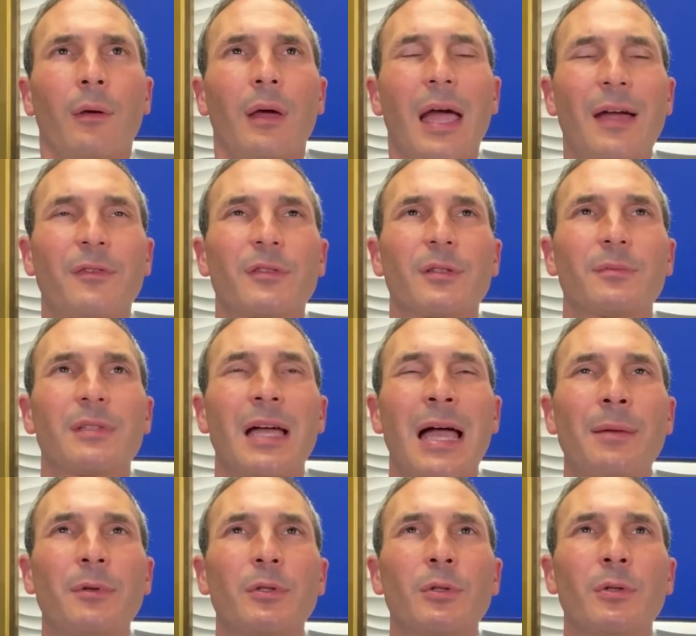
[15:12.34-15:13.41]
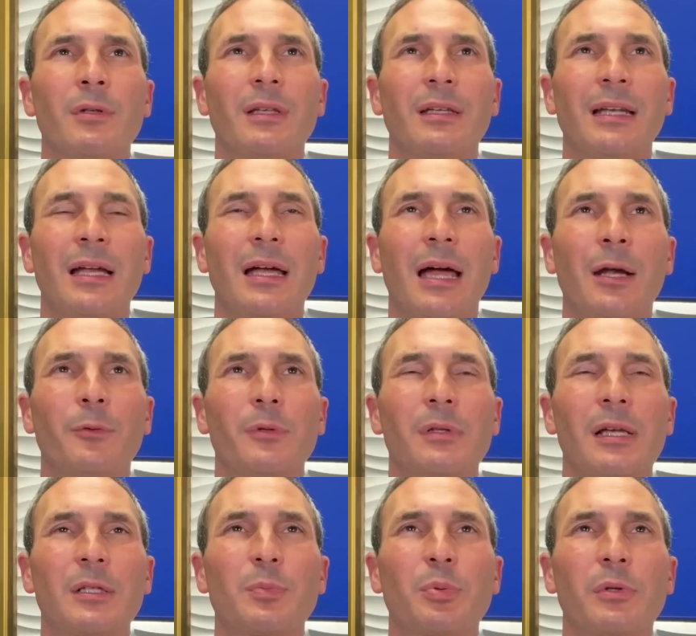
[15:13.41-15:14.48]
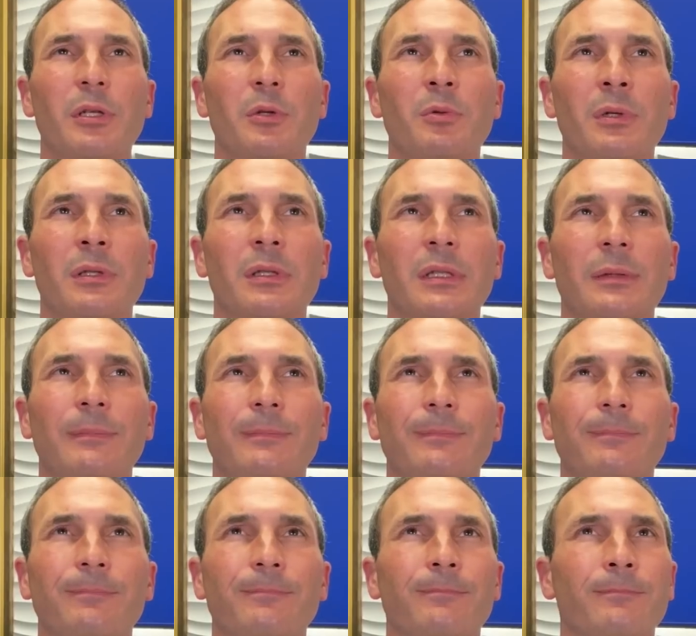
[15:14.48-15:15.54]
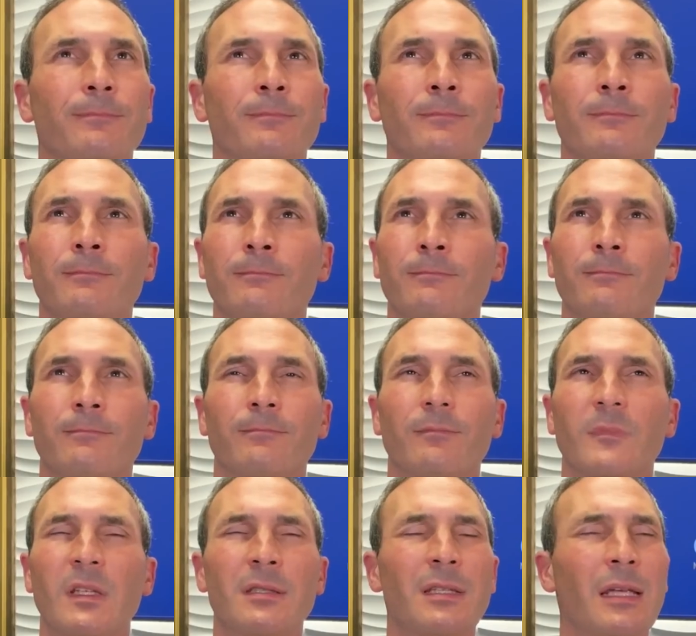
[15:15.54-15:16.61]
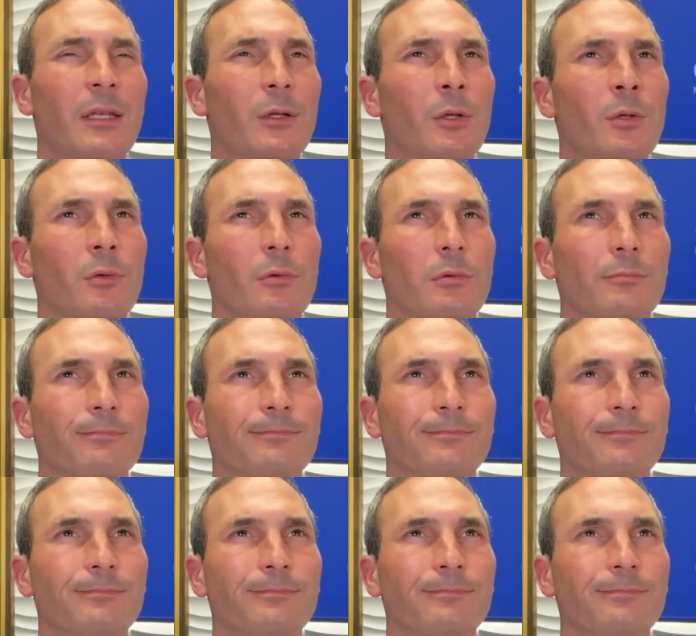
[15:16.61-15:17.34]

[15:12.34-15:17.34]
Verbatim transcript: After some time of doing that, I, I realized pretty quickly, mm, this ain't you.